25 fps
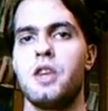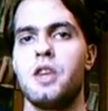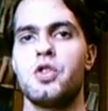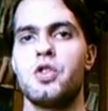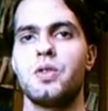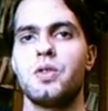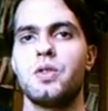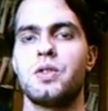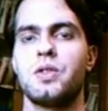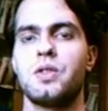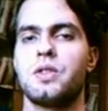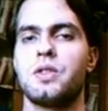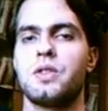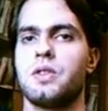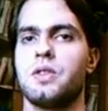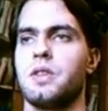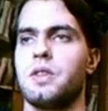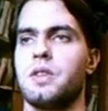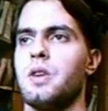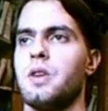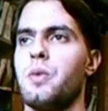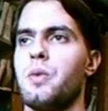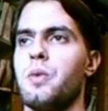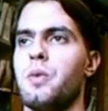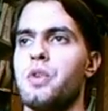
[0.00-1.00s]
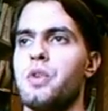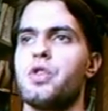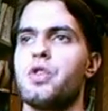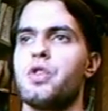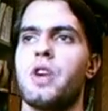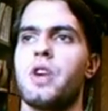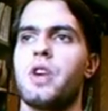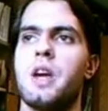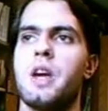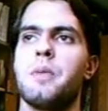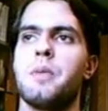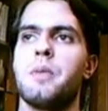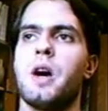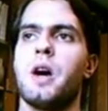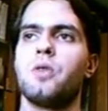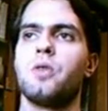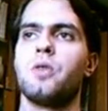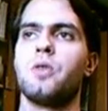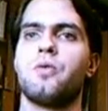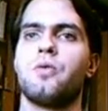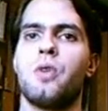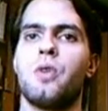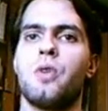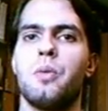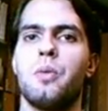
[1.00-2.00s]
nations which came
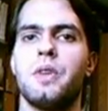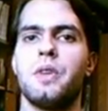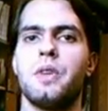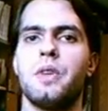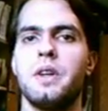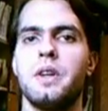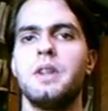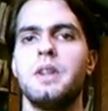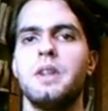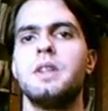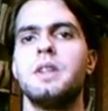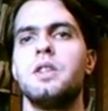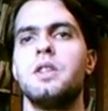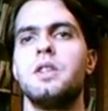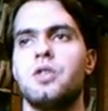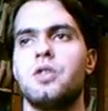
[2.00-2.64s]
out from the